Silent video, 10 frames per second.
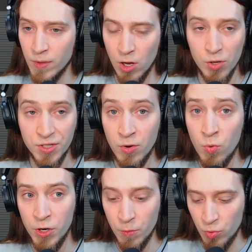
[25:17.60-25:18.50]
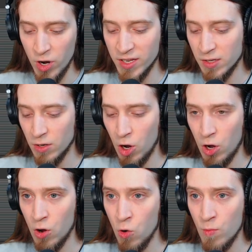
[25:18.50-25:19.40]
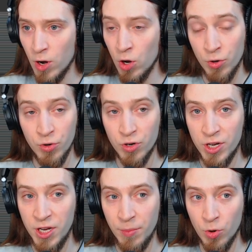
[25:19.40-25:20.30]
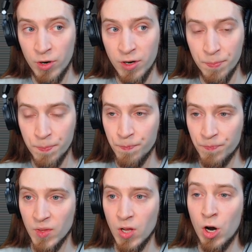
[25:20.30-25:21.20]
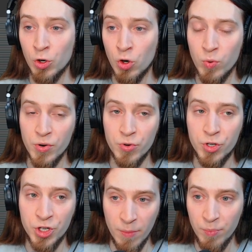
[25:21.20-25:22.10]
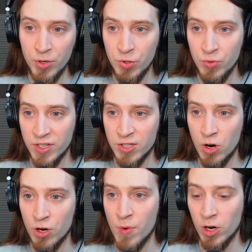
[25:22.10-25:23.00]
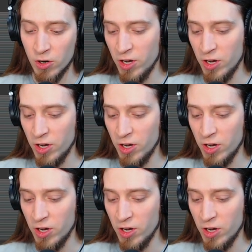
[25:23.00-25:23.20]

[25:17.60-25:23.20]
Also, when you press home on your keyboard, Ardour will jump to the start marker.